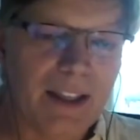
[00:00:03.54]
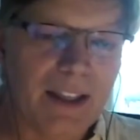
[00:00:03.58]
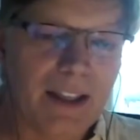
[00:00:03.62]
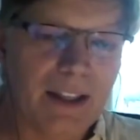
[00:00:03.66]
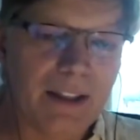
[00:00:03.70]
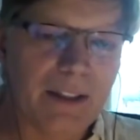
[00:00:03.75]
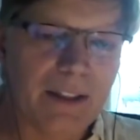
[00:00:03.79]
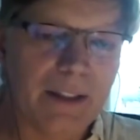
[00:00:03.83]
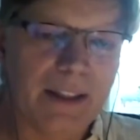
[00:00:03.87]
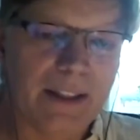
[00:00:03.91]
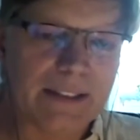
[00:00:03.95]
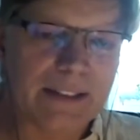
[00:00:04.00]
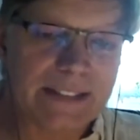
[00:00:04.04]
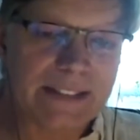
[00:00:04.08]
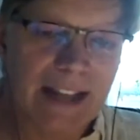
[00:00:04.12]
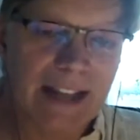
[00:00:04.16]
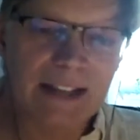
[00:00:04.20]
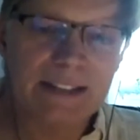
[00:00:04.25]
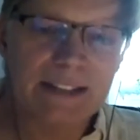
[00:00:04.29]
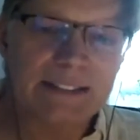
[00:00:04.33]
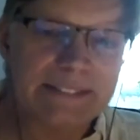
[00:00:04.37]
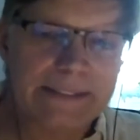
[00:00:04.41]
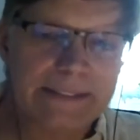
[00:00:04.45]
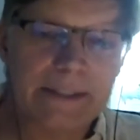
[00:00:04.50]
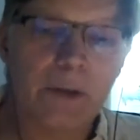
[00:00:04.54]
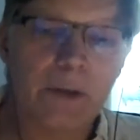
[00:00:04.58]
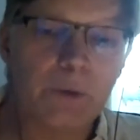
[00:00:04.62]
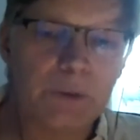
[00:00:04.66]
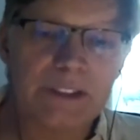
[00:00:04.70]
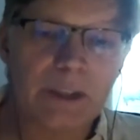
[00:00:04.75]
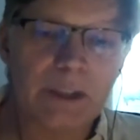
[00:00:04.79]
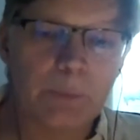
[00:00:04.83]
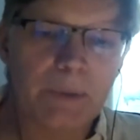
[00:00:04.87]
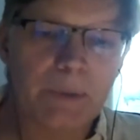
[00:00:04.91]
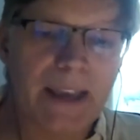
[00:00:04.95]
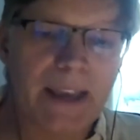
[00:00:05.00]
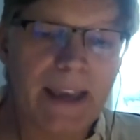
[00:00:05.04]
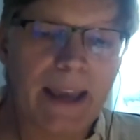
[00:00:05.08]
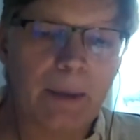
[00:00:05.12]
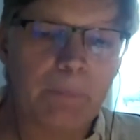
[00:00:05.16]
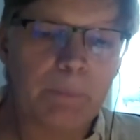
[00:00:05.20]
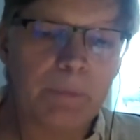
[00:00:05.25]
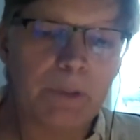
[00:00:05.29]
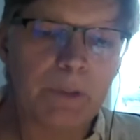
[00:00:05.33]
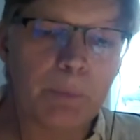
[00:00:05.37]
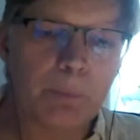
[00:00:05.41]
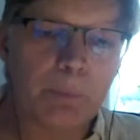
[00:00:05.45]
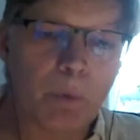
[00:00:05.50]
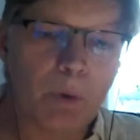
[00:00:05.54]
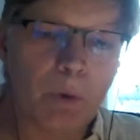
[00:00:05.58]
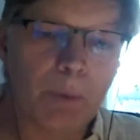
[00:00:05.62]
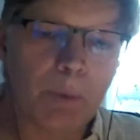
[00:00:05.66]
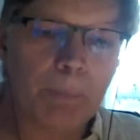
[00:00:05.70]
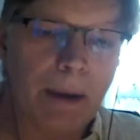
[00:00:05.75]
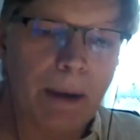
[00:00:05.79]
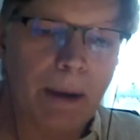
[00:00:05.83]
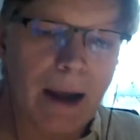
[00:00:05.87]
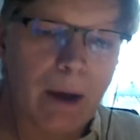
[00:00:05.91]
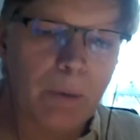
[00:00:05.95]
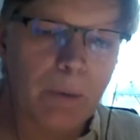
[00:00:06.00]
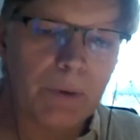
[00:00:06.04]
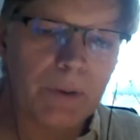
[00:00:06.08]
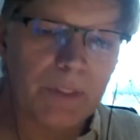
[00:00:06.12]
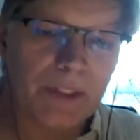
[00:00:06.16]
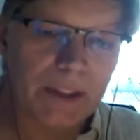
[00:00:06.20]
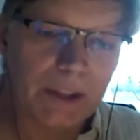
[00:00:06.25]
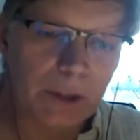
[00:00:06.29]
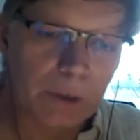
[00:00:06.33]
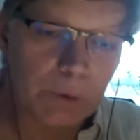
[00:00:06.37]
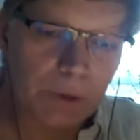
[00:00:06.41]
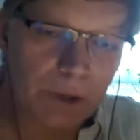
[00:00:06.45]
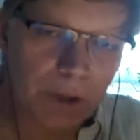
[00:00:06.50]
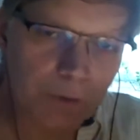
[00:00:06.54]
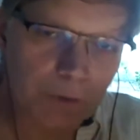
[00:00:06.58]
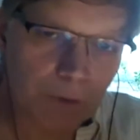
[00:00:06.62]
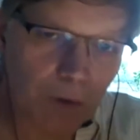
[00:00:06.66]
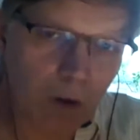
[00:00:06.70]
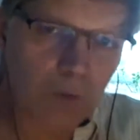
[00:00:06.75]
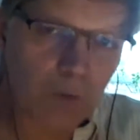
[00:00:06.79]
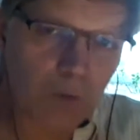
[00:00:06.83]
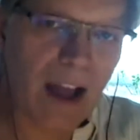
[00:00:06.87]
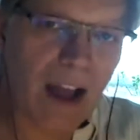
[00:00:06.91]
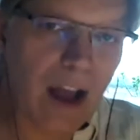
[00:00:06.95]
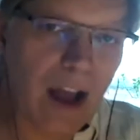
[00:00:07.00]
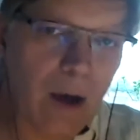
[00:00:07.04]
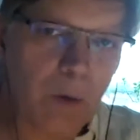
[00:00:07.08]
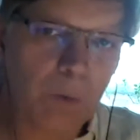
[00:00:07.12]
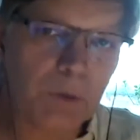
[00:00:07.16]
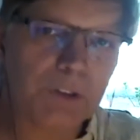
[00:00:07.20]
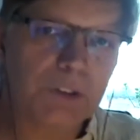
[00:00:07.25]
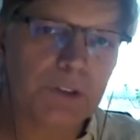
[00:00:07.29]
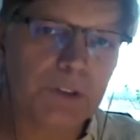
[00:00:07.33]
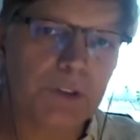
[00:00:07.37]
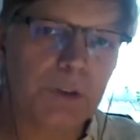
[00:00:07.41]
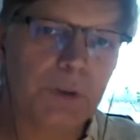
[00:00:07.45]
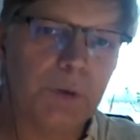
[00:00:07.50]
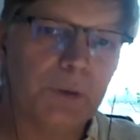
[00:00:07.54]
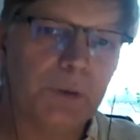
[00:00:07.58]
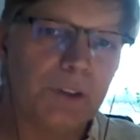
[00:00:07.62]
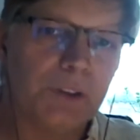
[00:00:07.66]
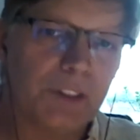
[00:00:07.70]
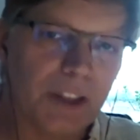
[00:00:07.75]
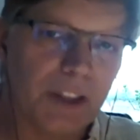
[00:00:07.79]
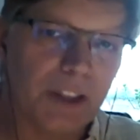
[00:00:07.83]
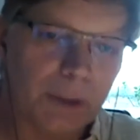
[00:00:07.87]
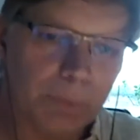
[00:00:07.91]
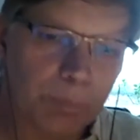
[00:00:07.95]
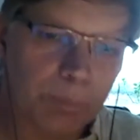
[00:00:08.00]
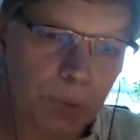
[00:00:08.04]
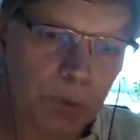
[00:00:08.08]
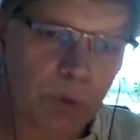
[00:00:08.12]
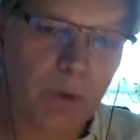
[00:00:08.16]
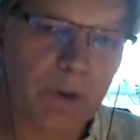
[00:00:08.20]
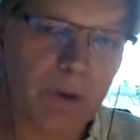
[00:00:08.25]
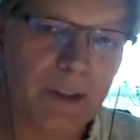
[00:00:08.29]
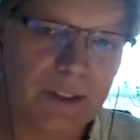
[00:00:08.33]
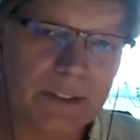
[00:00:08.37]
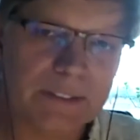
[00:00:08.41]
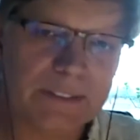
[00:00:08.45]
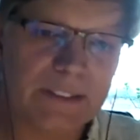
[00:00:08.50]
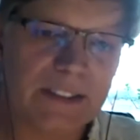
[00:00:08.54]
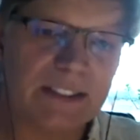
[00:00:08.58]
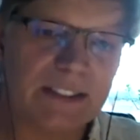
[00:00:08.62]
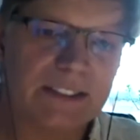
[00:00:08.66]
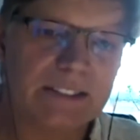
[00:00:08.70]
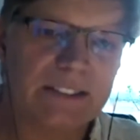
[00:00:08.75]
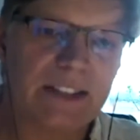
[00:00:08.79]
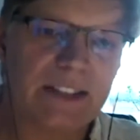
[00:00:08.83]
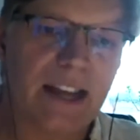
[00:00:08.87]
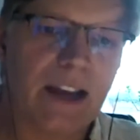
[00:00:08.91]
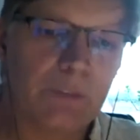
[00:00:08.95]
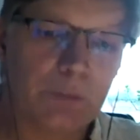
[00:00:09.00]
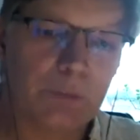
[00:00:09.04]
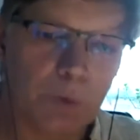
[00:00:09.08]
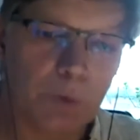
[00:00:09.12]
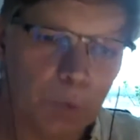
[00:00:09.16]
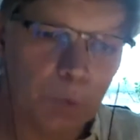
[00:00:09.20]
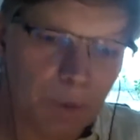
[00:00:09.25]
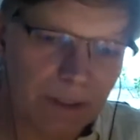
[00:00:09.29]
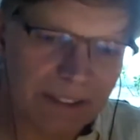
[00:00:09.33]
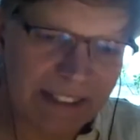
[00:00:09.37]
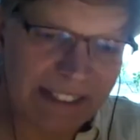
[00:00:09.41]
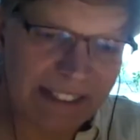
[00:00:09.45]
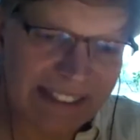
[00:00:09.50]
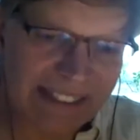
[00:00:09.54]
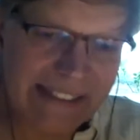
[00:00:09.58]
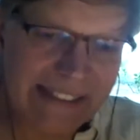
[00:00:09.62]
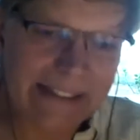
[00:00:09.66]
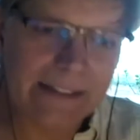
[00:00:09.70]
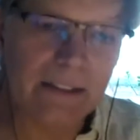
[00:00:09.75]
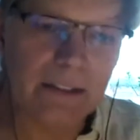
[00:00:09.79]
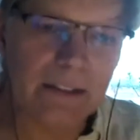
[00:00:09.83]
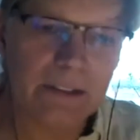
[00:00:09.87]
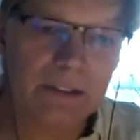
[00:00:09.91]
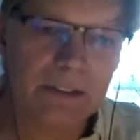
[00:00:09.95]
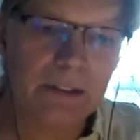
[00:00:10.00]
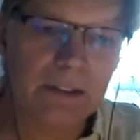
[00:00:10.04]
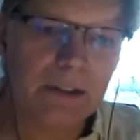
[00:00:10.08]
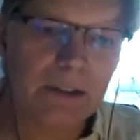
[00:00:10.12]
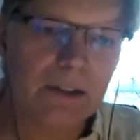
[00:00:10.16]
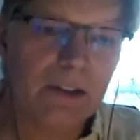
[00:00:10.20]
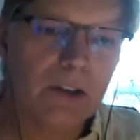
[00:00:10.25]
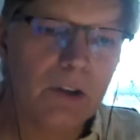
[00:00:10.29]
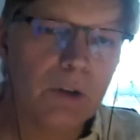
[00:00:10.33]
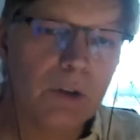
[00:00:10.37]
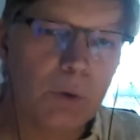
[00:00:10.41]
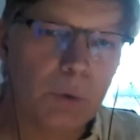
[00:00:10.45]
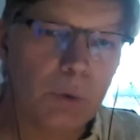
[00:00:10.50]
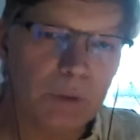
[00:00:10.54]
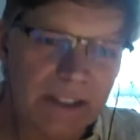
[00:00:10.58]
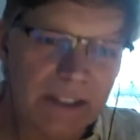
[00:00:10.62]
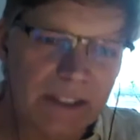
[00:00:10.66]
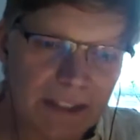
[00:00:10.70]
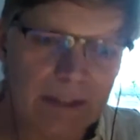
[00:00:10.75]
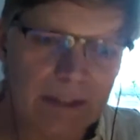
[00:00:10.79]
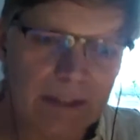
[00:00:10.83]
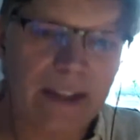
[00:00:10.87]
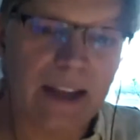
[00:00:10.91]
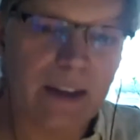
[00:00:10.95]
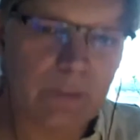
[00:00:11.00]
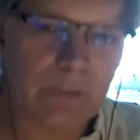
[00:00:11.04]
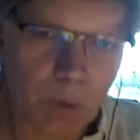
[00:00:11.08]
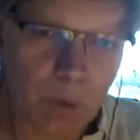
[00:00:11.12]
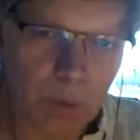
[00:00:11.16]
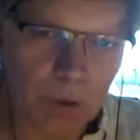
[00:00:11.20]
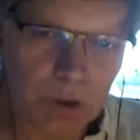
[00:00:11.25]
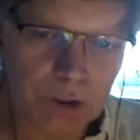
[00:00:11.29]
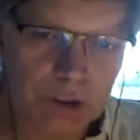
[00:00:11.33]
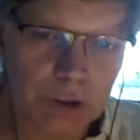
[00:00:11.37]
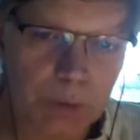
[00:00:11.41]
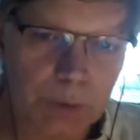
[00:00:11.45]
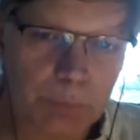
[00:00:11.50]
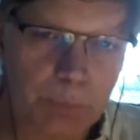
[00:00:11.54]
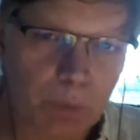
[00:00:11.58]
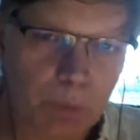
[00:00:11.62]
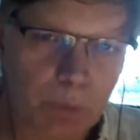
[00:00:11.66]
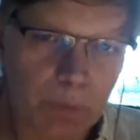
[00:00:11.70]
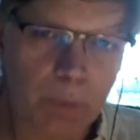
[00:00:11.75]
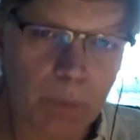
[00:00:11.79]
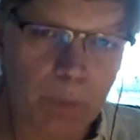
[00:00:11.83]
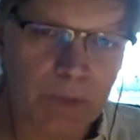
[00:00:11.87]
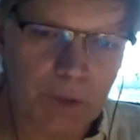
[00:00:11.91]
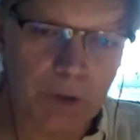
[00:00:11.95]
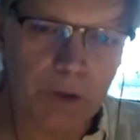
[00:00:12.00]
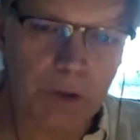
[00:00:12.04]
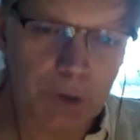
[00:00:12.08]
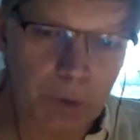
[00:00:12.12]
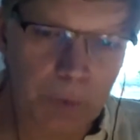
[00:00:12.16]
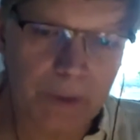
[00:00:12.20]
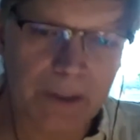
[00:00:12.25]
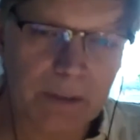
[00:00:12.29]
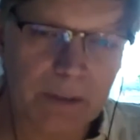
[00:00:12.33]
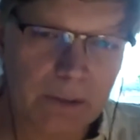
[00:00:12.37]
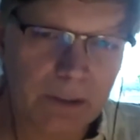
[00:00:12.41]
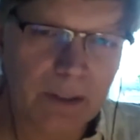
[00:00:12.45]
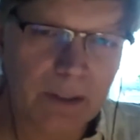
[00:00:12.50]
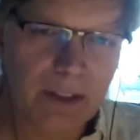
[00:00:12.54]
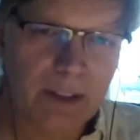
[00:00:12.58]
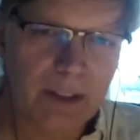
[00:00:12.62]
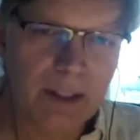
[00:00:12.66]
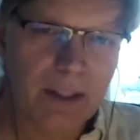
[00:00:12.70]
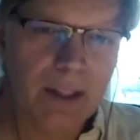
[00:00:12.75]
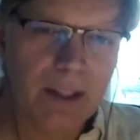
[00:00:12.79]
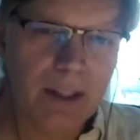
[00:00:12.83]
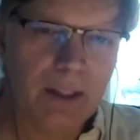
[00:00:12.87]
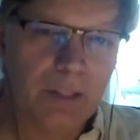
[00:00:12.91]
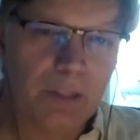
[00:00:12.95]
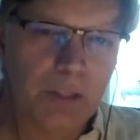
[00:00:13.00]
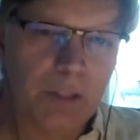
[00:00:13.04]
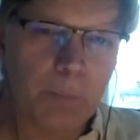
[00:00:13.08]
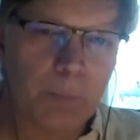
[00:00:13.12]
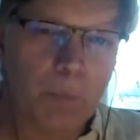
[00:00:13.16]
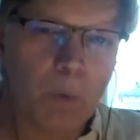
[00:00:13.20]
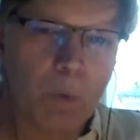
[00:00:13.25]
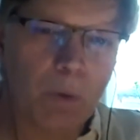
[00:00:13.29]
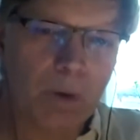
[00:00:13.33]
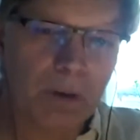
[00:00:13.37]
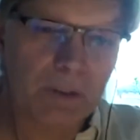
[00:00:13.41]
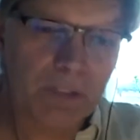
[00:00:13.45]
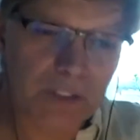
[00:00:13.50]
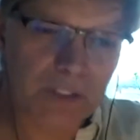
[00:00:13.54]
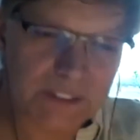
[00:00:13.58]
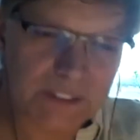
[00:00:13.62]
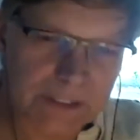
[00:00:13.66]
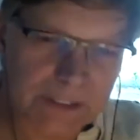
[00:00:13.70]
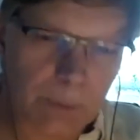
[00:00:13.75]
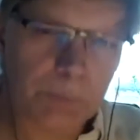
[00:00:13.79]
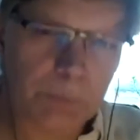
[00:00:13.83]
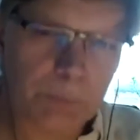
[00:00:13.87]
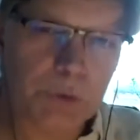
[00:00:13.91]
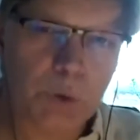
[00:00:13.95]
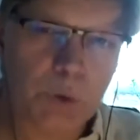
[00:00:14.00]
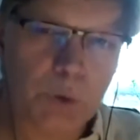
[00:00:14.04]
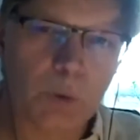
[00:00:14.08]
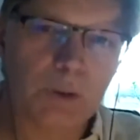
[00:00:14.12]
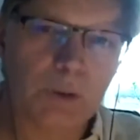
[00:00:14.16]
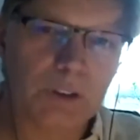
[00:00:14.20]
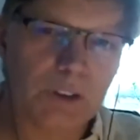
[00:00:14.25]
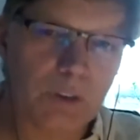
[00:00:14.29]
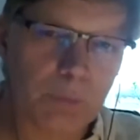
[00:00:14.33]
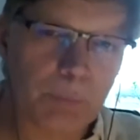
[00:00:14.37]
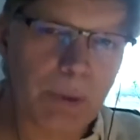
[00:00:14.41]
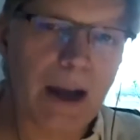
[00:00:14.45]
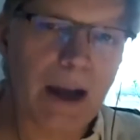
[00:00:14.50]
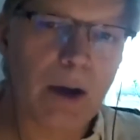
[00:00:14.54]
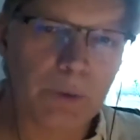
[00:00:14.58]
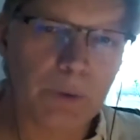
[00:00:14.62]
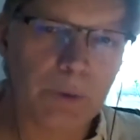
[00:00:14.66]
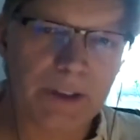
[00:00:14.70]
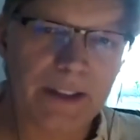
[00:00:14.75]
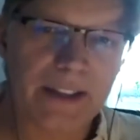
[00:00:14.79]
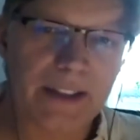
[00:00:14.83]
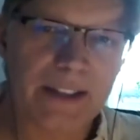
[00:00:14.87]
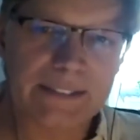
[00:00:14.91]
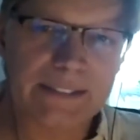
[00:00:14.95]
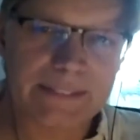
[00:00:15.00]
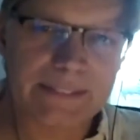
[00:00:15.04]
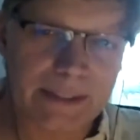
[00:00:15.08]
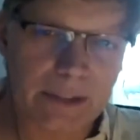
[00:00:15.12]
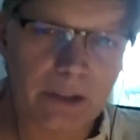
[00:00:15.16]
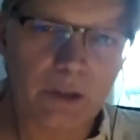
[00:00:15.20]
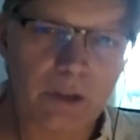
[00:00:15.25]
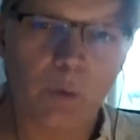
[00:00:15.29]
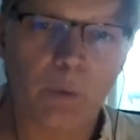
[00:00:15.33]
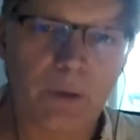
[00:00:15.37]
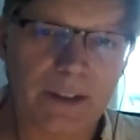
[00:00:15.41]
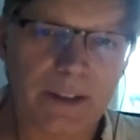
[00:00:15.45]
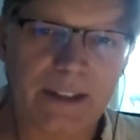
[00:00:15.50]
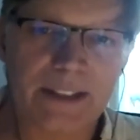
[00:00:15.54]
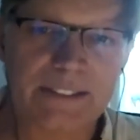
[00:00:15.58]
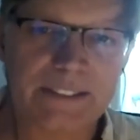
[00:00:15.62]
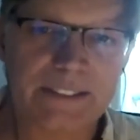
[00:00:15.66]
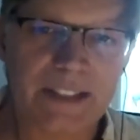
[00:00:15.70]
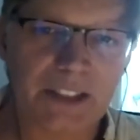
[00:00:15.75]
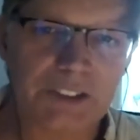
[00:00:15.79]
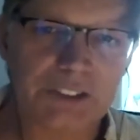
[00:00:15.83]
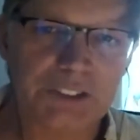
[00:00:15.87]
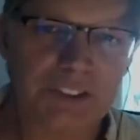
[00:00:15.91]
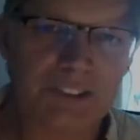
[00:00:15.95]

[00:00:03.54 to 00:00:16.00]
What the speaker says: it's not a zero-sum game. The more power that you devolve out to the employees and the staff who really need it, who need to have ownership over what they're doing, the more the sum total of power is in an organization.